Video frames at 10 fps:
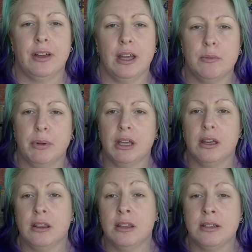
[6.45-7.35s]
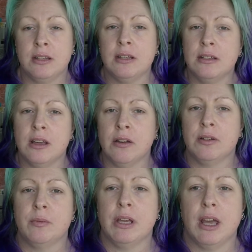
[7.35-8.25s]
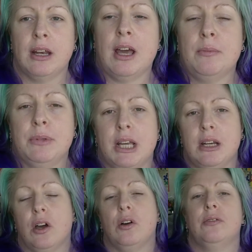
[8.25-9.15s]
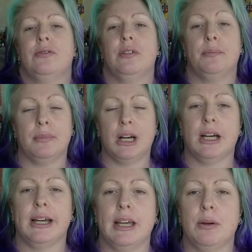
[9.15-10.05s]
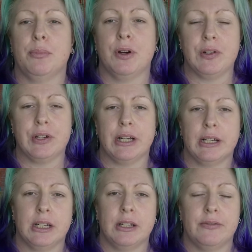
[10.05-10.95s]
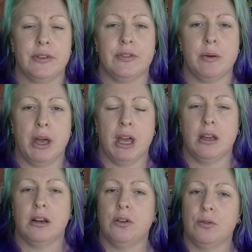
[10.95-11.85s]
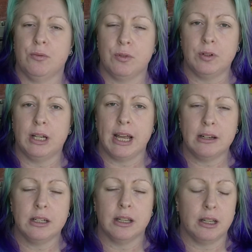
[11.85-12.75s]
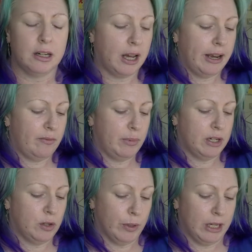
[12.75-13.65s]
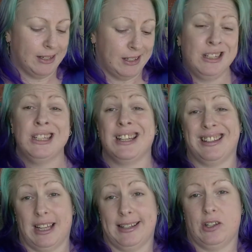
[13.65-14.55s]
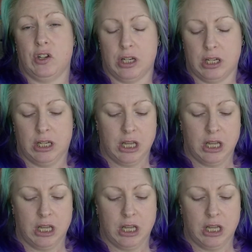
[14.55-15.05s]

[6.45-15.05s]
I am back in. This is going to be an update of my Project 50 Pan Roulette that I have been doing since last year.